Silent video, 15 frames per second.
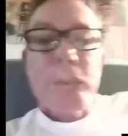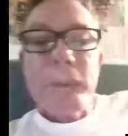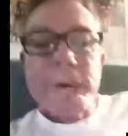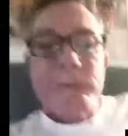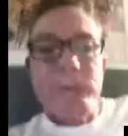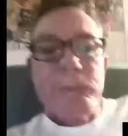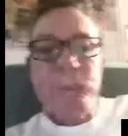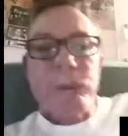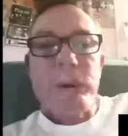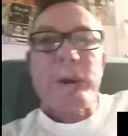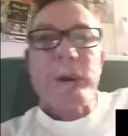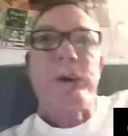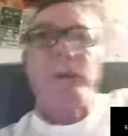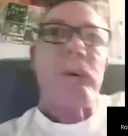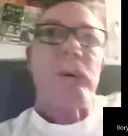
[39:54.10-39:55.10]
could make some
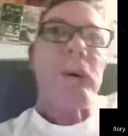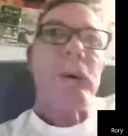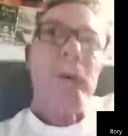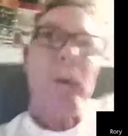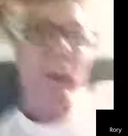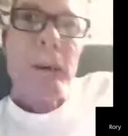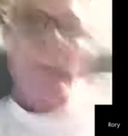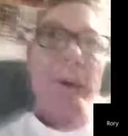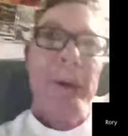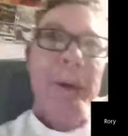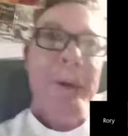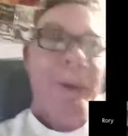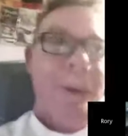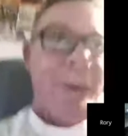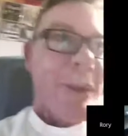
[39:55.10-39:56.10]
really good oil.
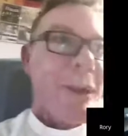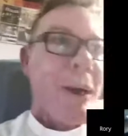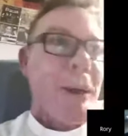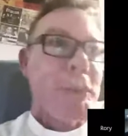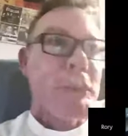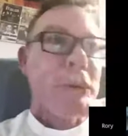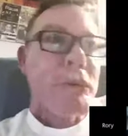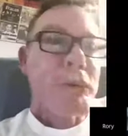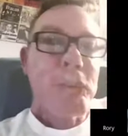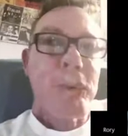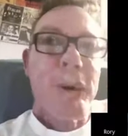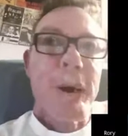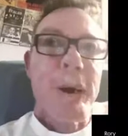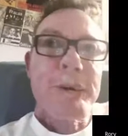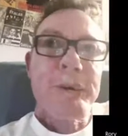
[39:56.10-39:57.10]
I'd be
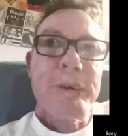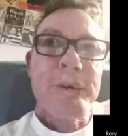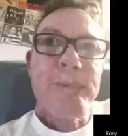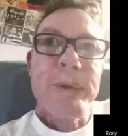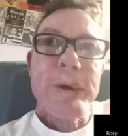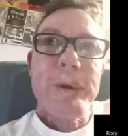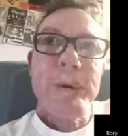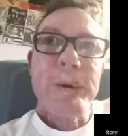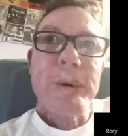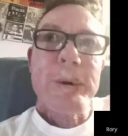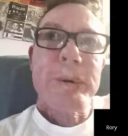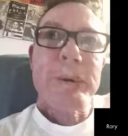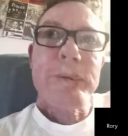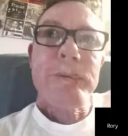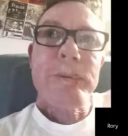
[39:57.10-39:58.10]
surprised if they
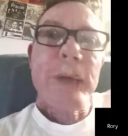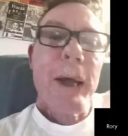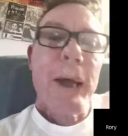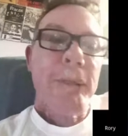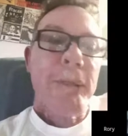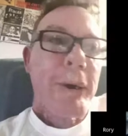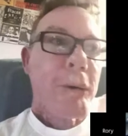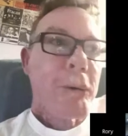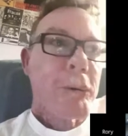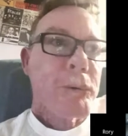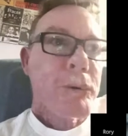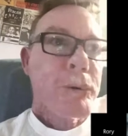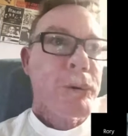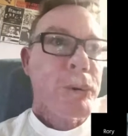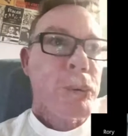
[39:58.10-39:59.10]
couldn't. It's not that hard
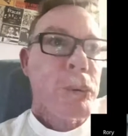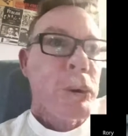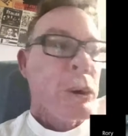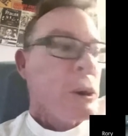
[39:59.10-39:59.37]
to do.